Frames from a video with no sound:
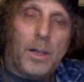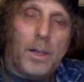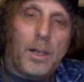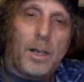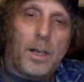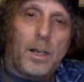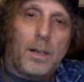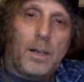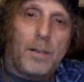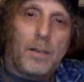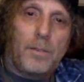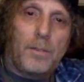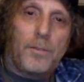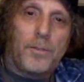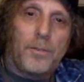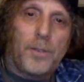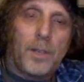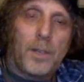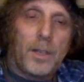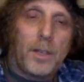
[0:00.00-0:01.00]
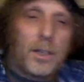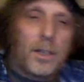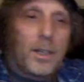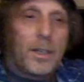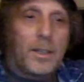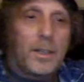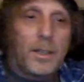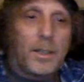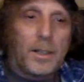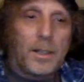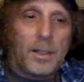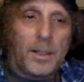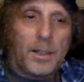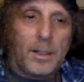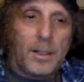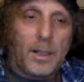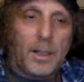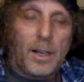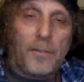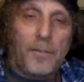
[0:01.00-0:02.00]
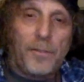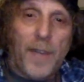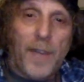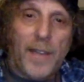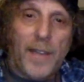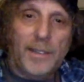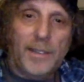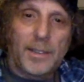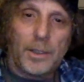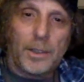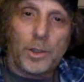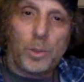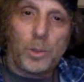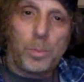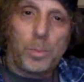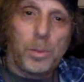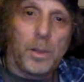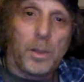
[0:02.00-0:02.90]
of the effects loop